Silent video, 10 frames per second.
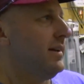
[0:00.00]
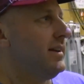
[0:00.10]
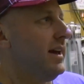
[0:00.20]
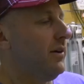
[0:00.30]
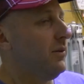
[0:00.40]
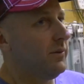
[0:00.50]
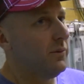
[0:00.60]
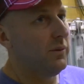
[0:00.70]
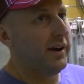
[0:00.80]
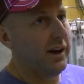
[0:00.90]
Now,
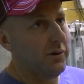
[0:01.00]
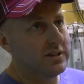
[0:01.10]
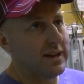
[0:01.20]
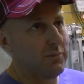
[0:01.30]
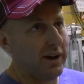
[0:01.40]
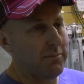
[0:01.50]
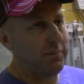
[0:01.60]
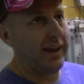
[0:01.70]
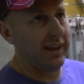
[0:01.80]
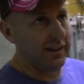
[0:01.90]
when I was at my
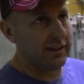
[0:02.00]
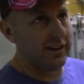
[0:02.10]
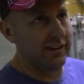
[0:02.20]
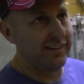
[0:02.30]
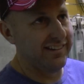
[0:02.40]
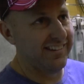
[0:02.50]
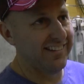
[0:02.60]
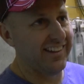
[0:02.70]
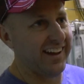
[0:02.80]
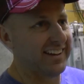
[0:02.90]
peak,
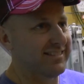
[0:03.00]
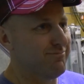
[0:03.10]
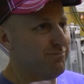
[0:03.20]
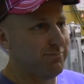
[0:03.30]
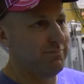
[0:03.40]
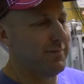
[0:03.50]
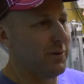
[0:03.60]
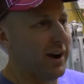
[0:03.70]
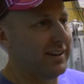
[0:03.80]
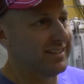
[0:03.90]
like
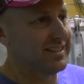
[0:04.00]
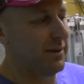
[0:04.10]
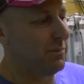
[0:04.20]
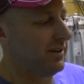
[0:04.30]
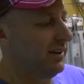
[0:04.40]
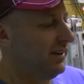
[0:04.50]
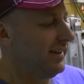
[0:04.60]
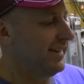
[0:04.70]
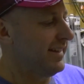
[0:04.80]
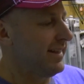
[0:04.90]
around December,
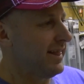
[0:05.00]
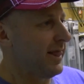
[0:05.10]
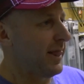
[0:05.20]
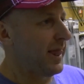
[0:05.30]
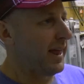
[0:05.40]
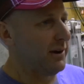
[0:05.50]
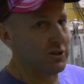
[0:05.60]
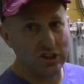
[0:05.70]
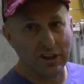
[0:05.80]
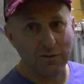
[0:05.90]
I was
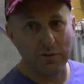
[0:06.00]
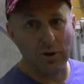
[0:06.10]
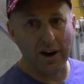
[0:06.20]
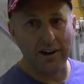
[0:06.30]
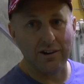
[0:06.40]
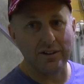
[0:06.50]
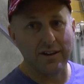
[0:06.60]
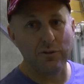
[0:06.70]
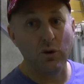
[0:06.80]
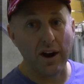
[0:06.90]
shooting
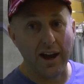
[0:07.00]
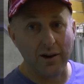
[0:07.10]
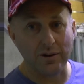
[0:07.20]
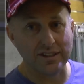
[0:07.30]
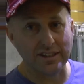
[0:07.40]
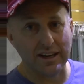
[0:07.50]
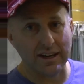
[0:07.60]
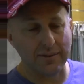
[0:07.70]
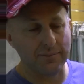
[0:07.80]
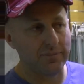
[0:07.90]
4 hours a
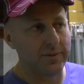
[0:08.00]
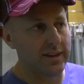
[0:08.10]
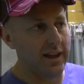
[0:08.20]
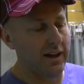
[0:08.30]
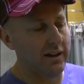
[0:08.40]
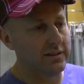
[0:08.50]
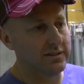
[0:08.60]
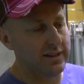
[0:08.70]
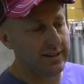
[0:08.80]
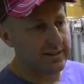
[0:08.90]
day. Now,
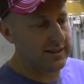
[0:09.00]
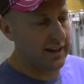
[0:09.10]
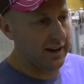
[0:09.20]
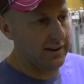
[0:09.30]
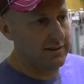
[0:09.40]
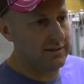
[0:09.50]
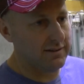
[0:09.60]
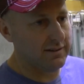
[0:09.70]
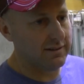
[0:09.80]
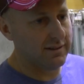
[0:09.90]
since then,
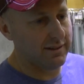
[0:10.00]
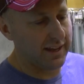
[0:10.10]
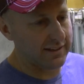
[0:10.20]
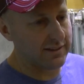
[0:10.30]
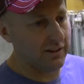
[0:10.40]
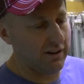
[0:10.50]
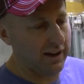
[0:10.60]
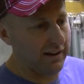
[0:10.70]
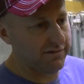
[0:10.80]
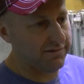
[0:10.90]
things in
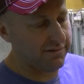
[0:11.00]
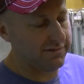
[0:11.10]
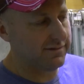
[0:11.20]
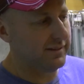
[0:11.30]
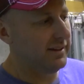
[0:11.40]
life,